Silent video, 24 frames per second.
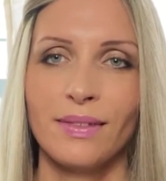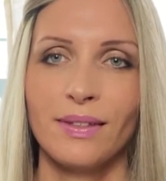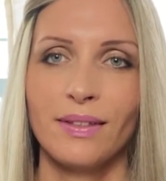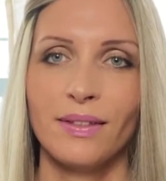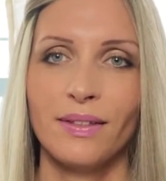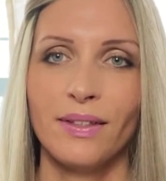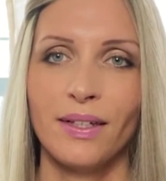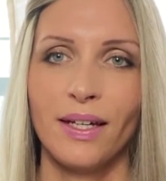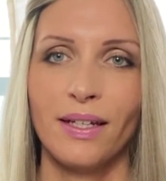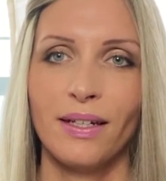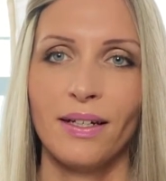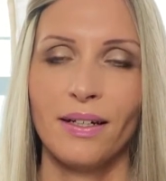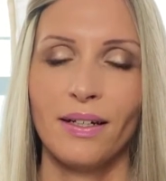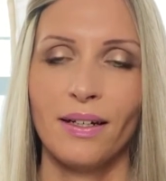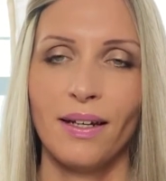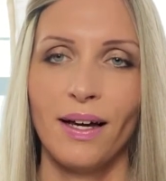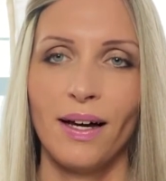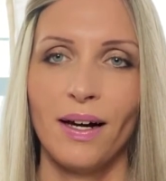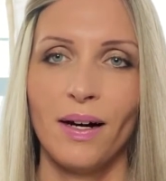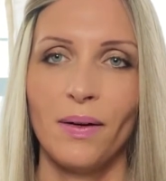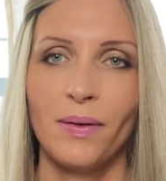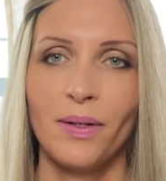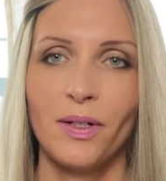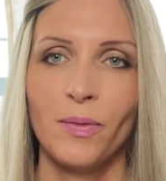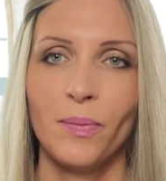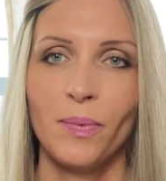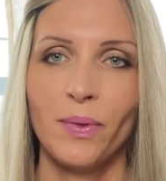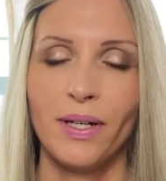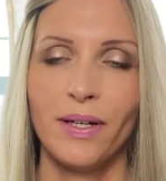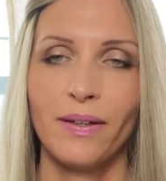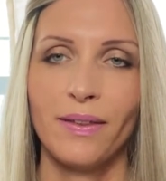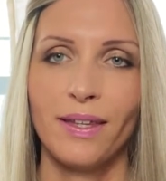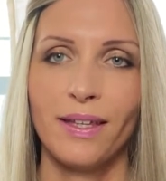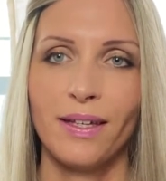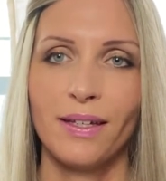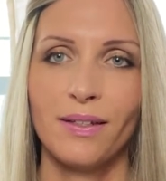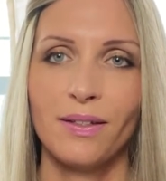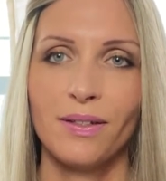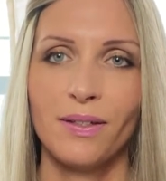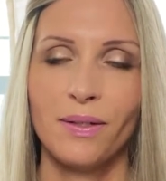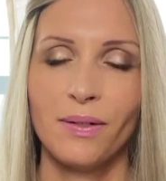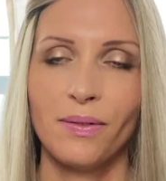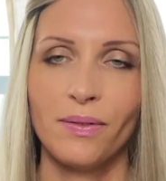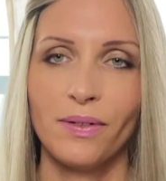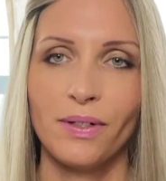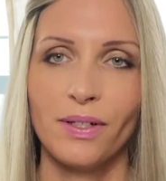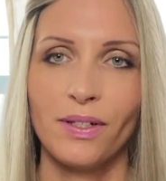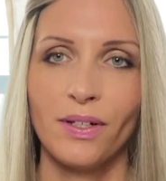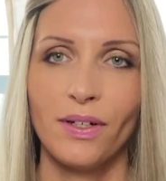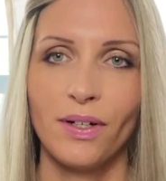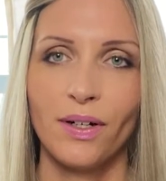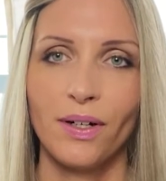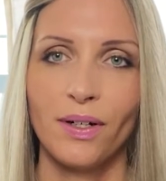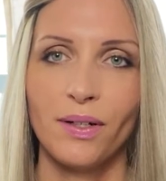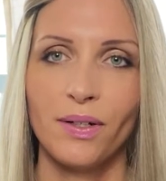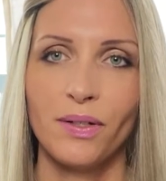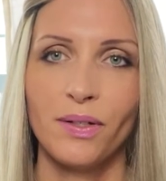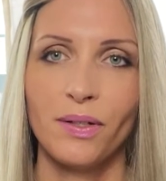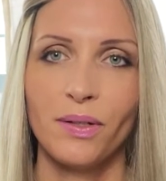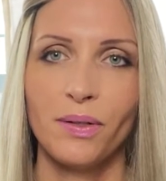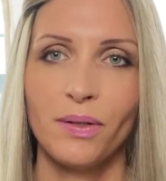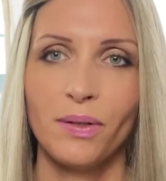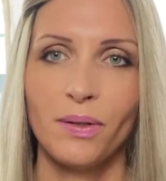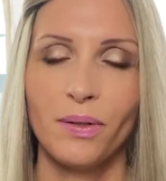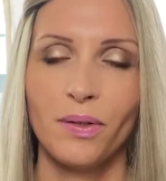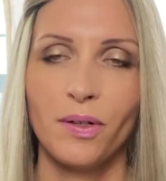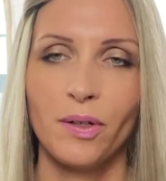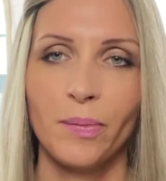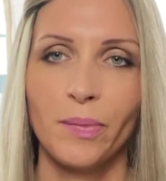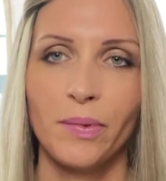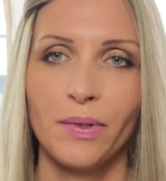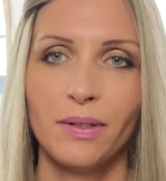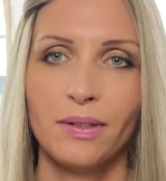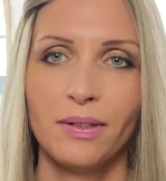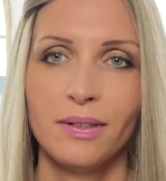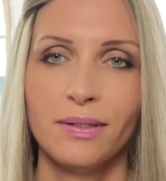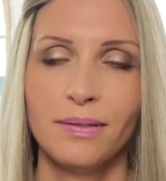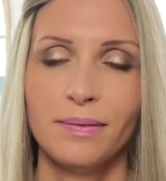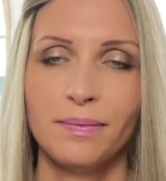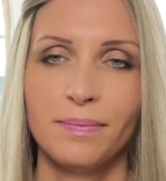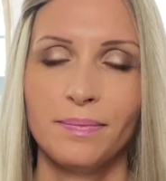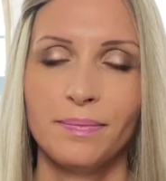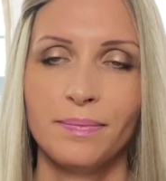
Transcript: You can allow your breathing to return to normal.